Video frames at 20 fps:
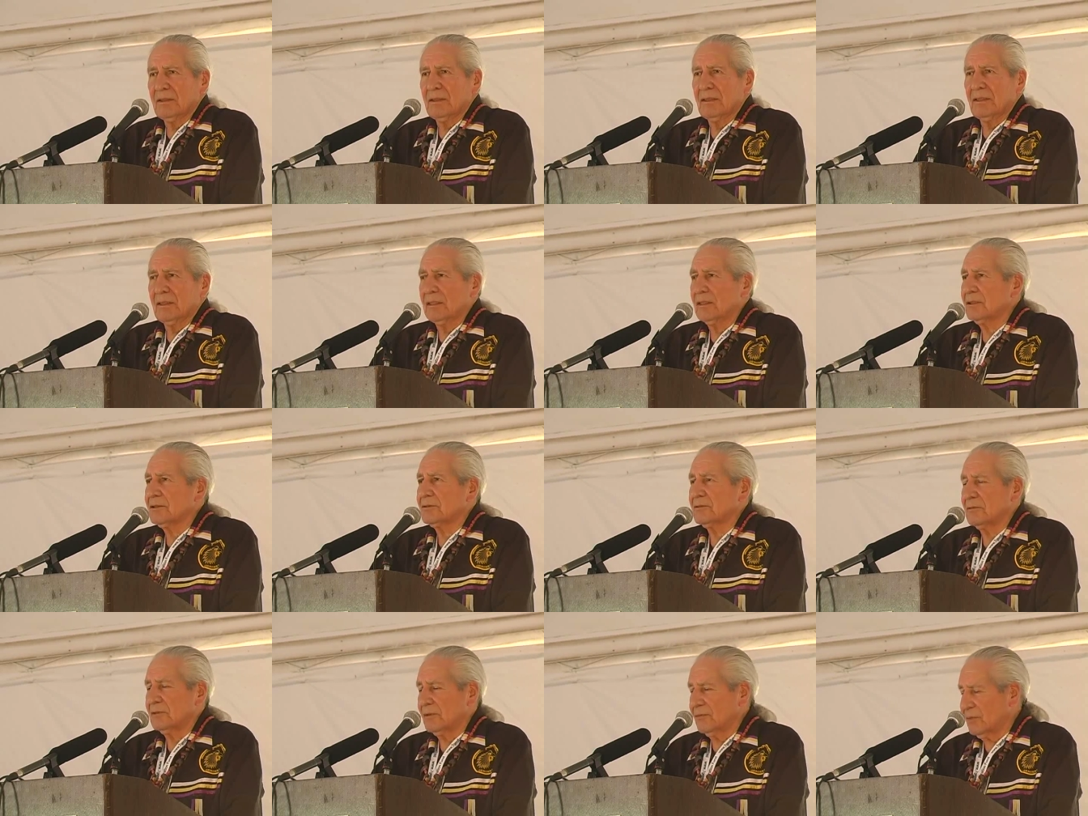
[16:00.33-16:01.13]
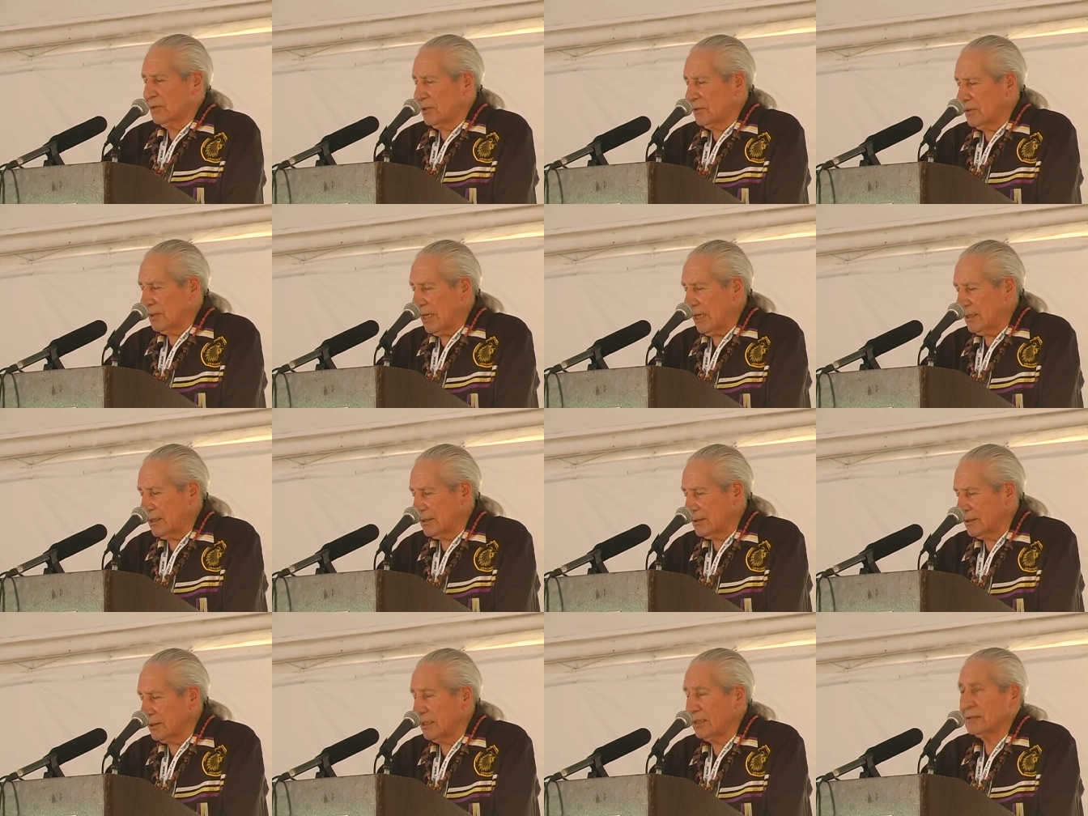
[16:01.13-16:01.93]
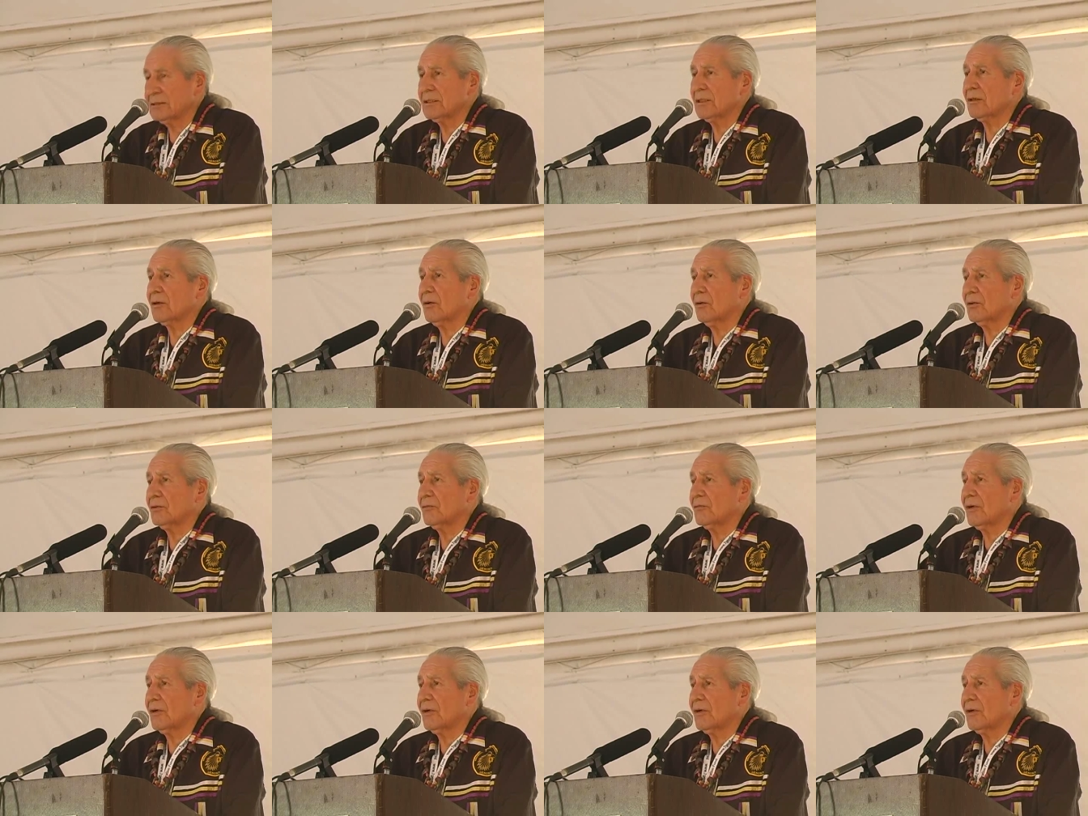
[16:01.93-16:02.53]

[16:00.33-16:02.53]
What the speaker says: the history of the United States. They called the